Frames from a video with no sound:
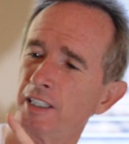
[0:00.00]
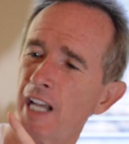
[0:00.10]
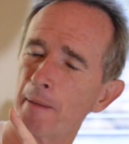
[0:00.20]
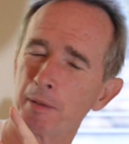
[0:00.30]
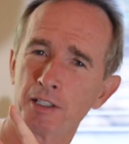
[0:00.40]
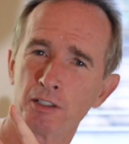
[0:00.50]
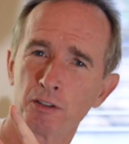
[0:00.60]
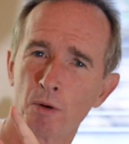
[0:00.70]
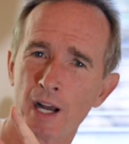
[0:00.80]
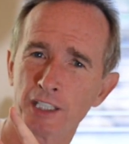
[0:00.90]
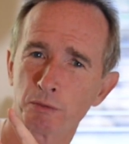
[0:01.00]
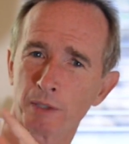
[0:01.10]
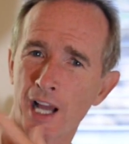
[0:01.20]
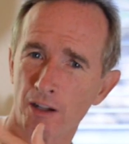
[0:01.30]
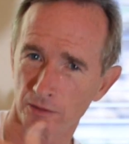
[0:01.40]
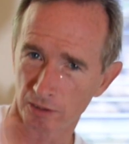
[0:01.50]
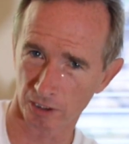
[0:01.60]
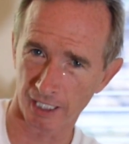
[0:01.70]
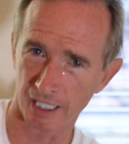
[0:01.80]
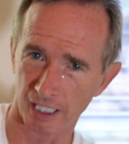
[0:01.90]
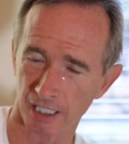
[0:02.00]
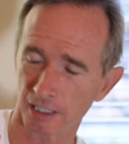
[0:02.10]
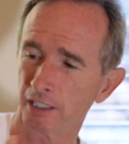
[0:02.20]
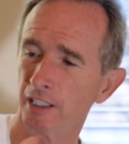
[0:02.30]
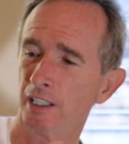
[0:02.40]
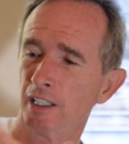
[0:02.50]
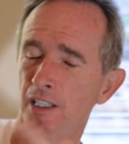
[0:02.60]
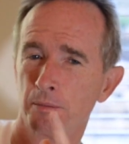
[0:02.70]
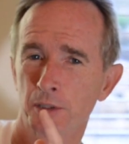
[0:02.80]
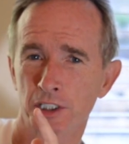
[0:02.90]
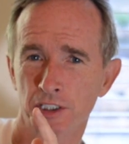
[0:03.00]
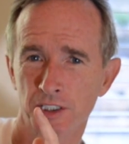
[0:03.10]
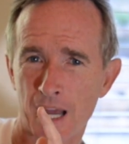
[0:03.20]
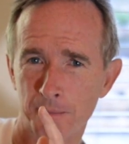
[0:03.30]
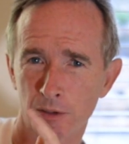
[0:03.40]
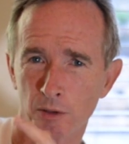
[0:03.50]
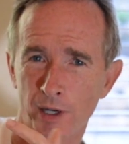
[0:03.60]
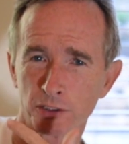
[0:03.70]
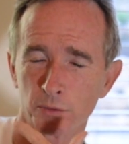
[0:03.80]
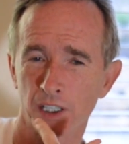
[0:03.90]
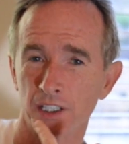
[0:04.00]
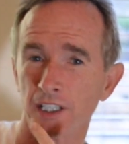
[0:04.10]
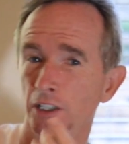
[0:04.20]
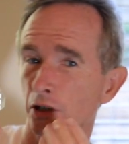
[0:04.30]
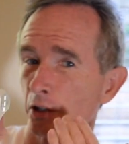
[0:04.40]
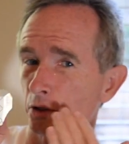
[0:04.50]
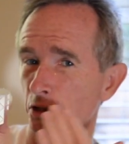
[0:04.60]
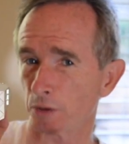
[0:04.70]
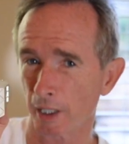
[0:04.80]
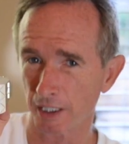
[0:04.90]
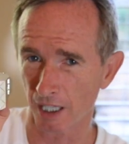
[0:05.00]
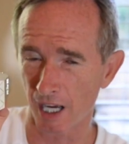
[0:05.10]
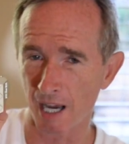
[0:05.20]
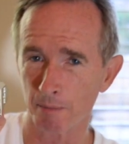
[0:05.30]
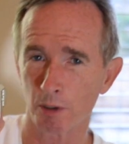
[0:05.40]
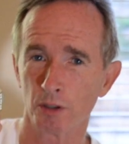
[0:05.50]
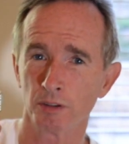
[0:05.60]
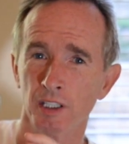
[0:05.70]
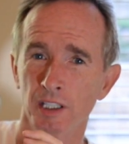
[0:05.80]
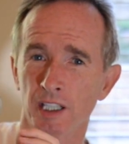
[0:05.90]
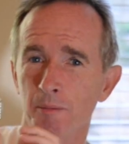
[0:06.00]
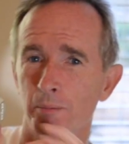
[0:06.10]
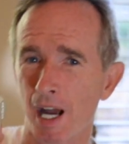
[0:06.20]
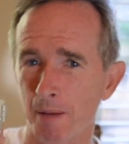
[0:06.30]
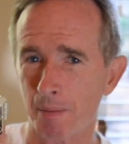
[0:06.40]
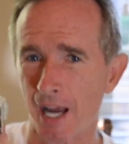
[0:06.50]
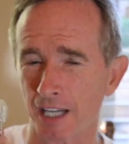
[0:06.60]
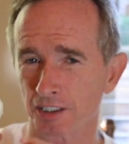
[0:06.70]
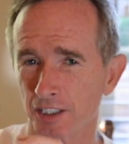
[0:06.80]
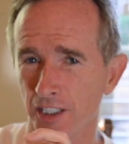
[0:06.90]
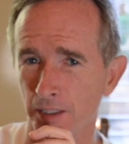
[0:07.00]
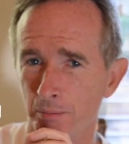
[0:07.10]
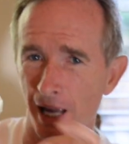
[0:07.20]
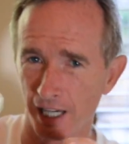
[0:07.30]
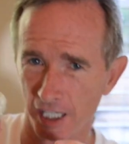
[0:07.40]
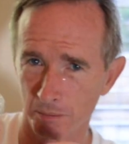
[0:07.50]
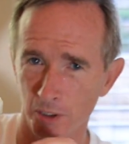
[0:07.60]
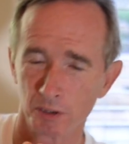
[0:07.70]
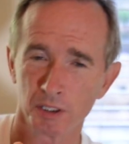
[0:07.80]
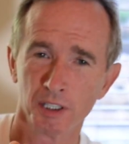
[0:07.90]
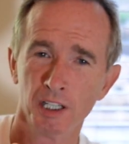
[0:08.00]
tap it twice without clicking it, but just tap it twice quickly and it'll go straight to high mode and bypass the panic mode.